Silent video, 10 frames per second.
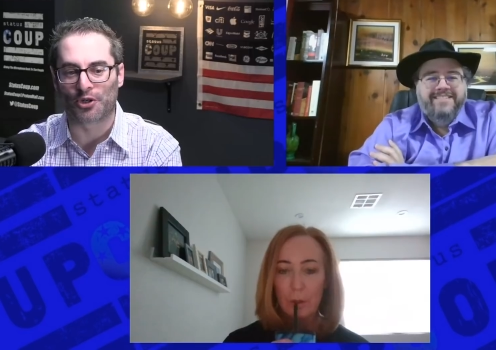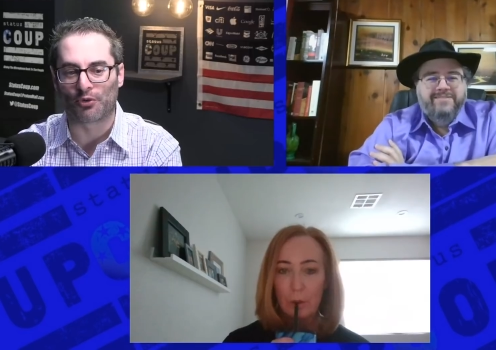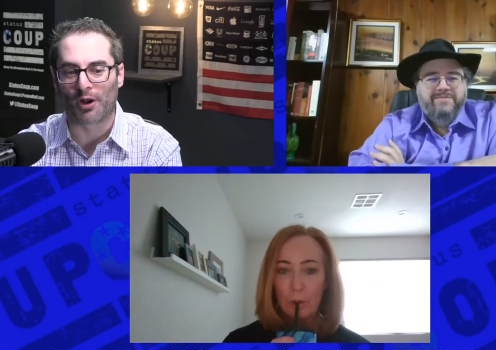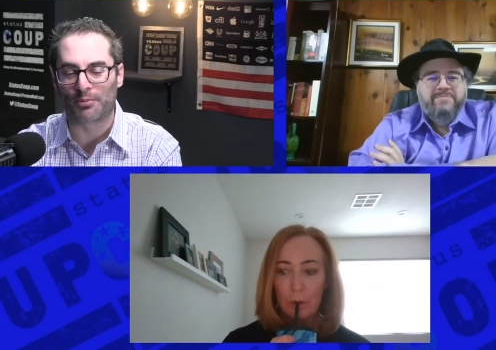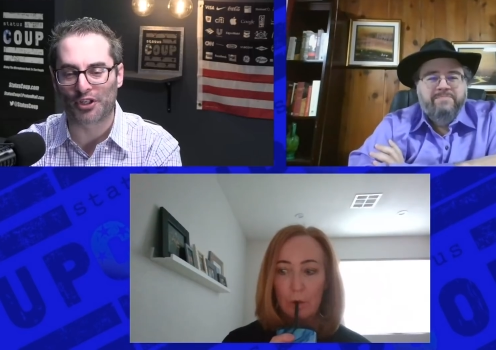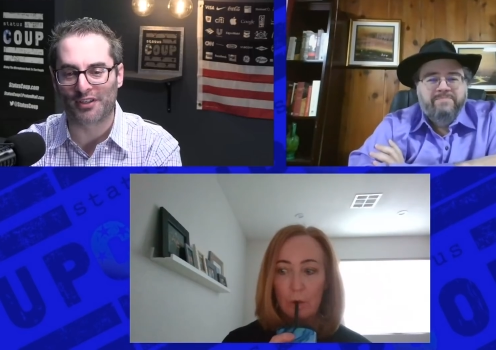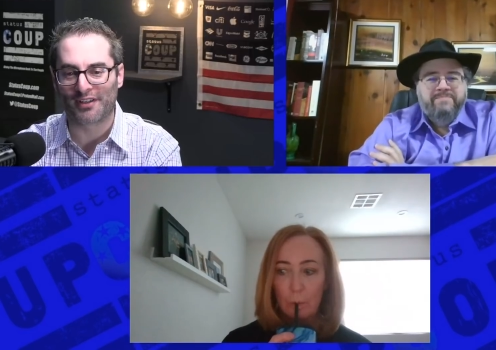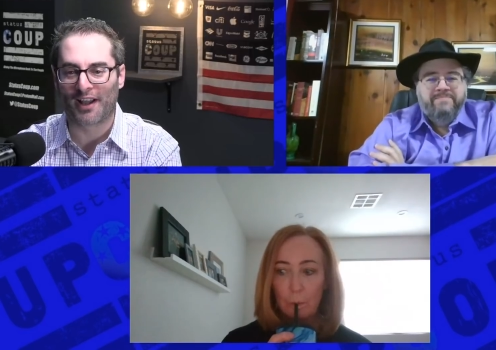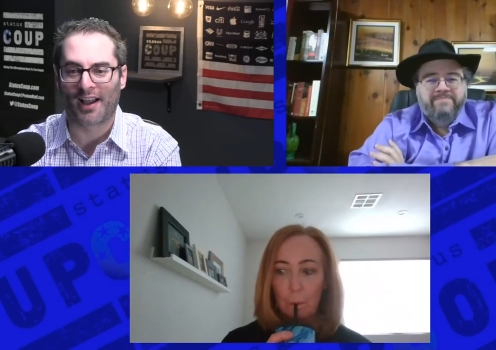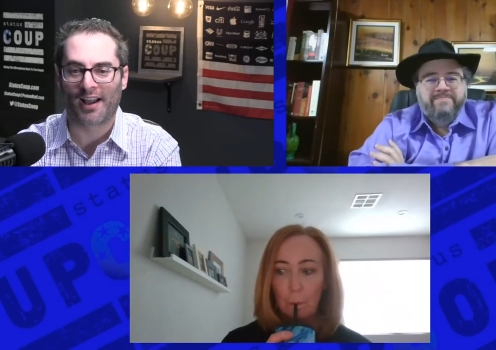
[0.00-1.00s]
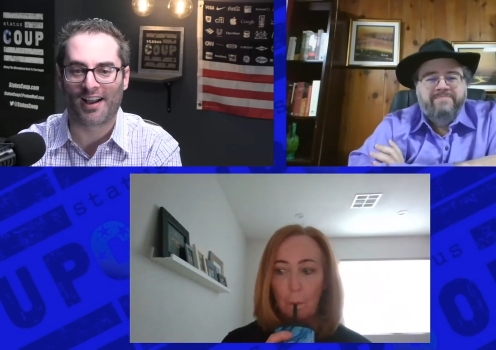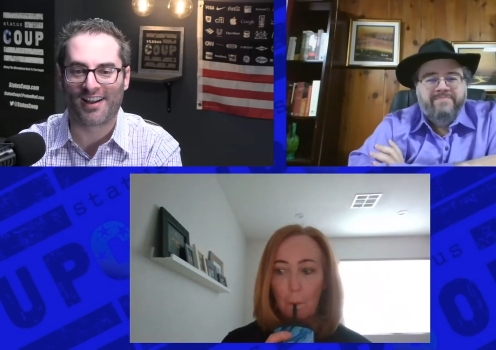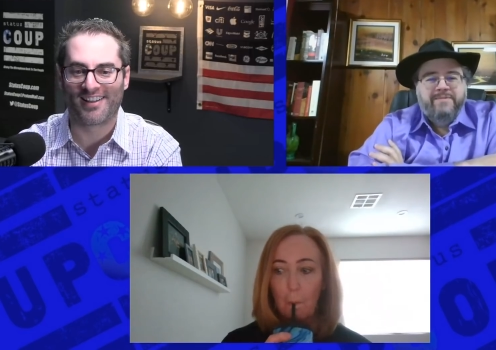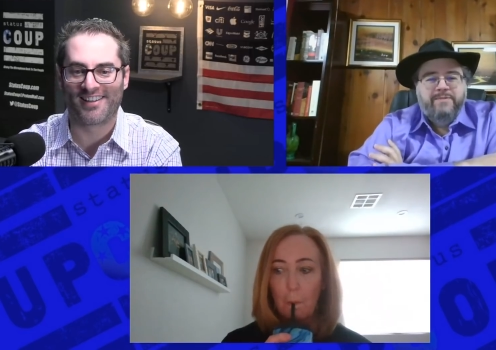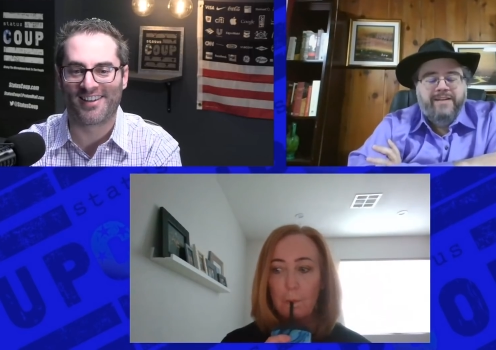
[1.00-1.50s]
Speaker 1: to corruption. Uh,
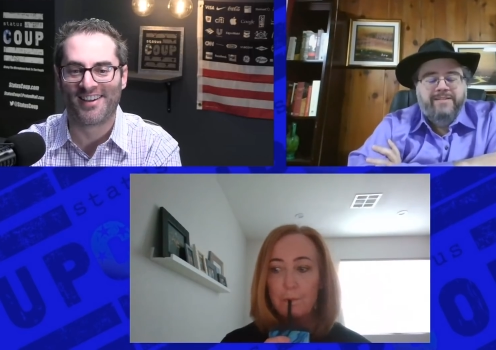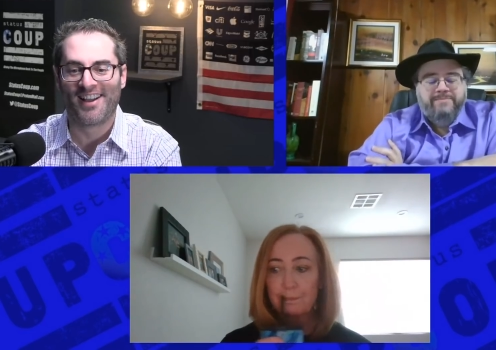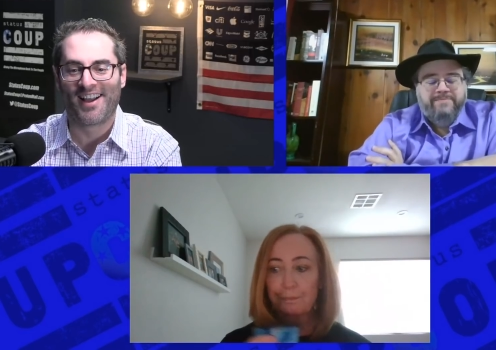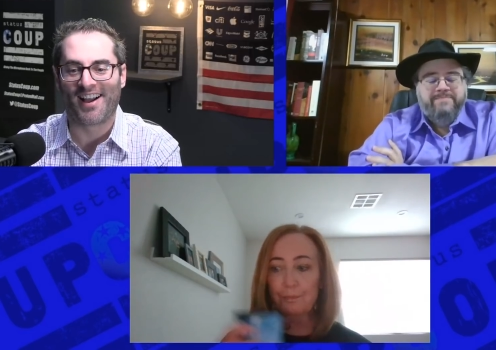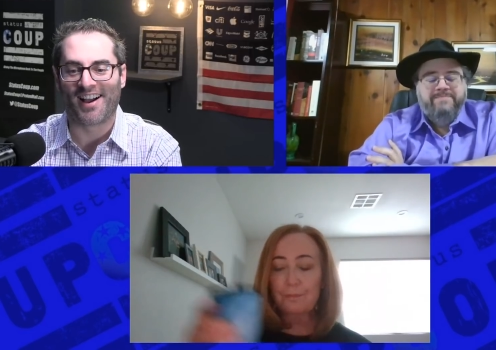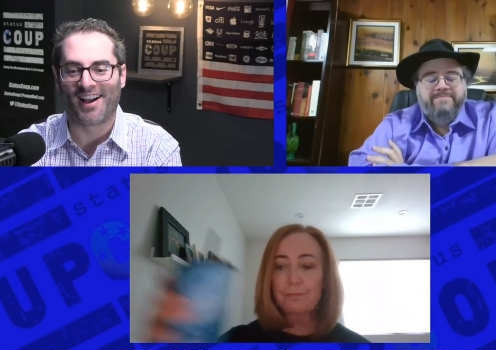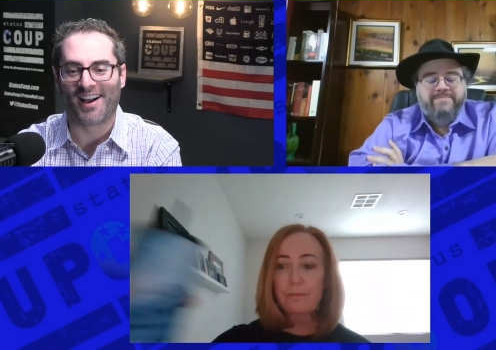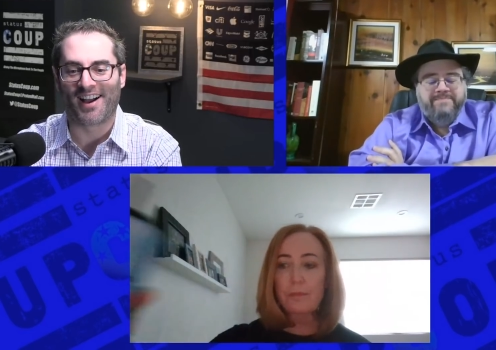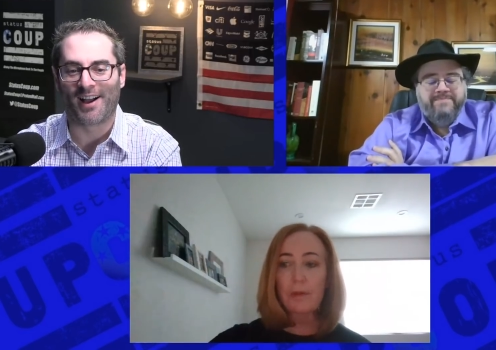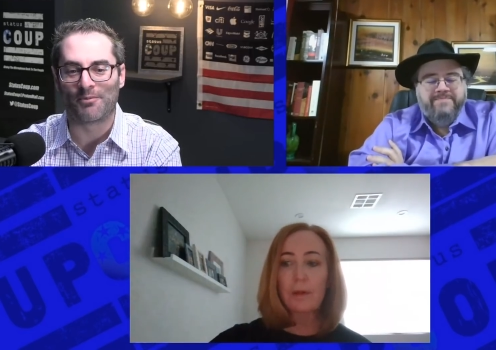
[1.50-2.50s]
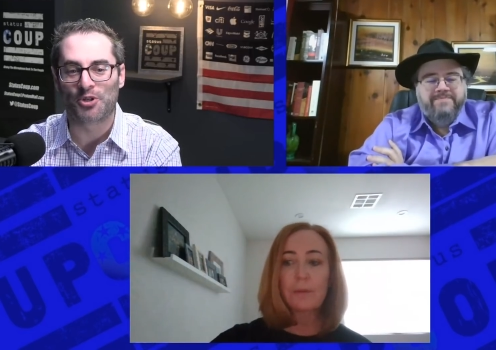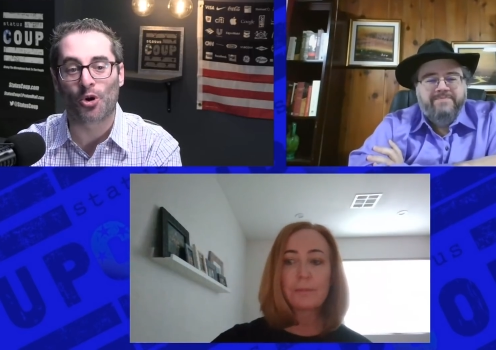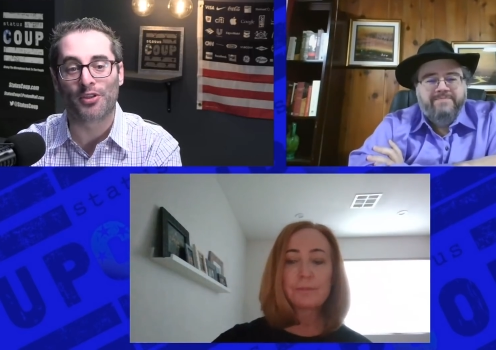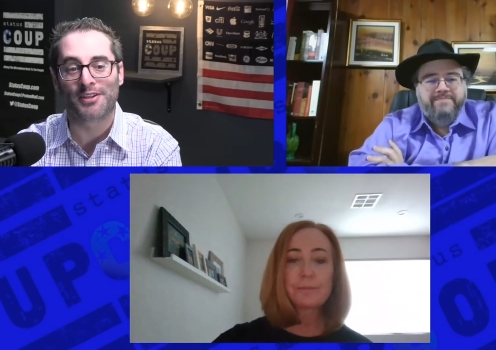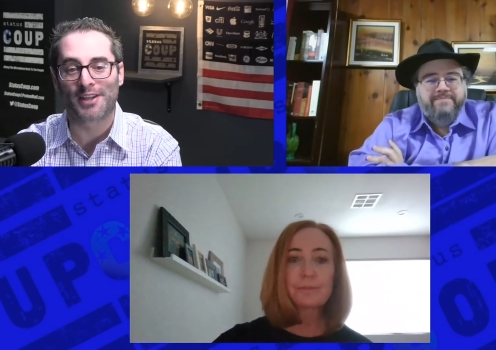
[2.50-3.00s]
uh, I'm
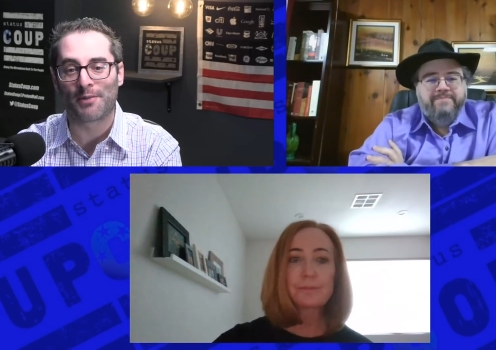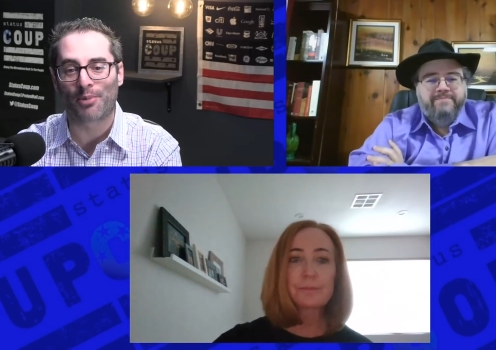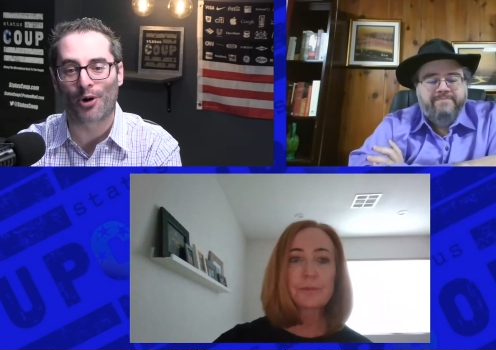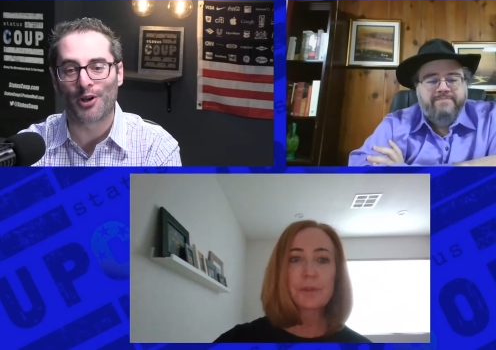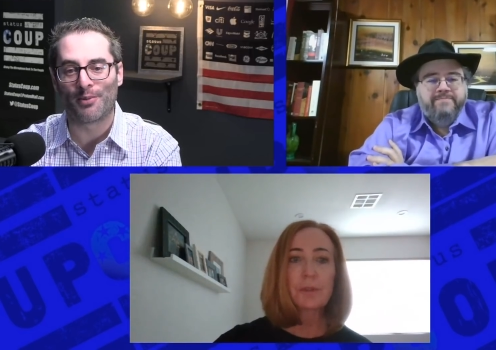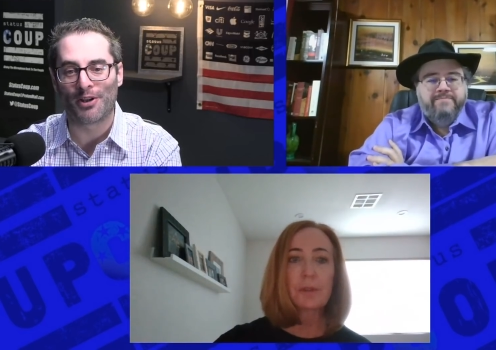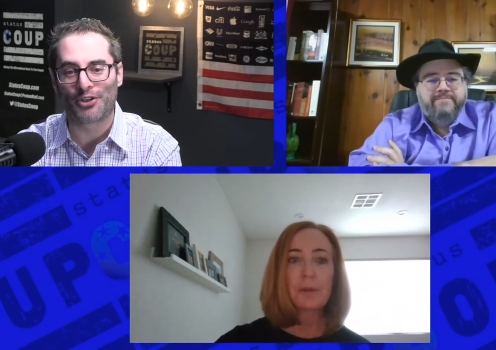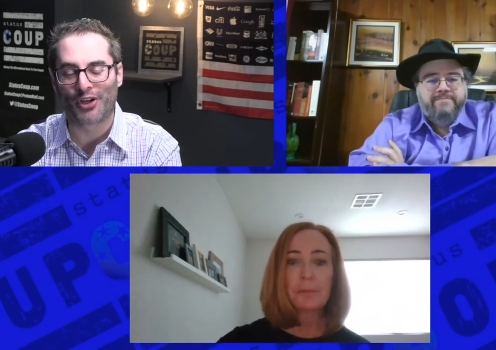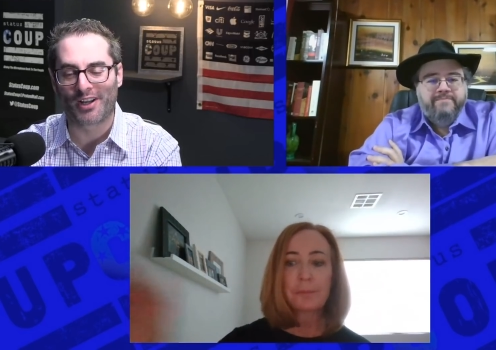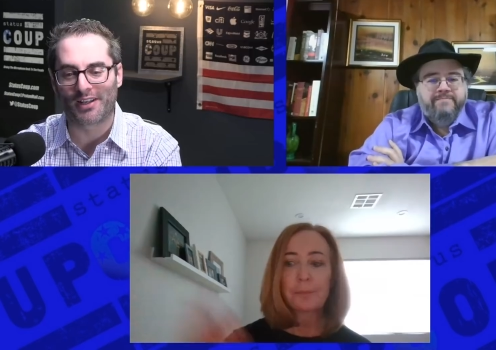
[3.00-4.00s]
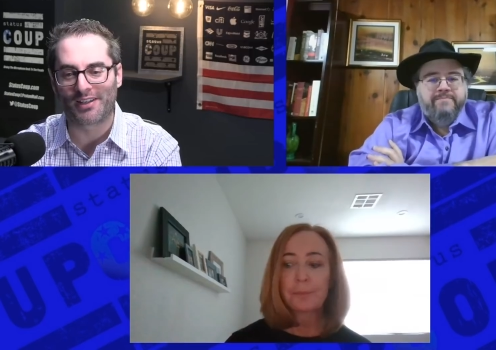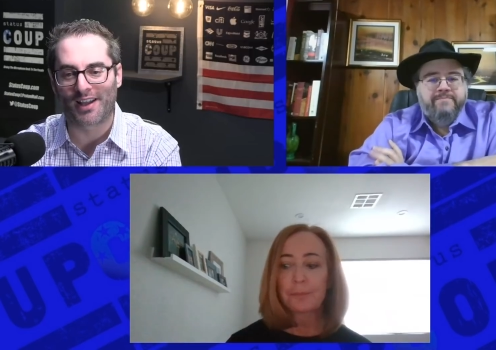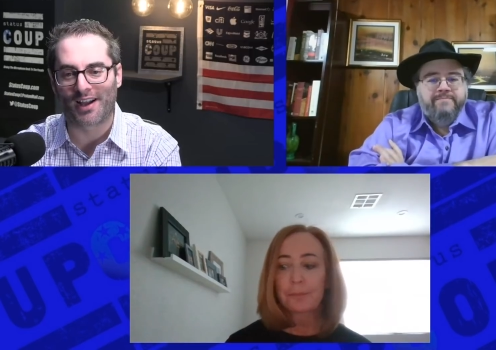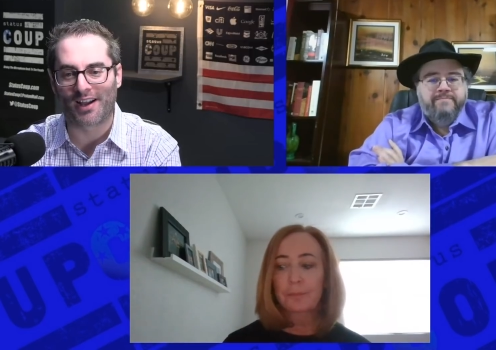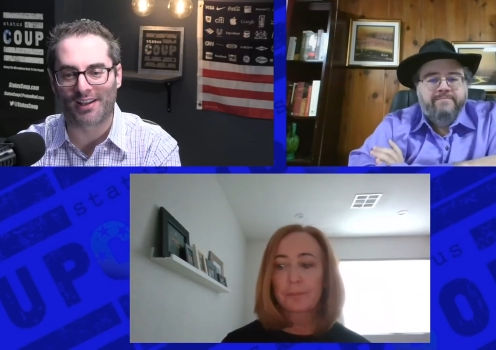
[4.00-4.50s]
sure the state party of Michigan uh,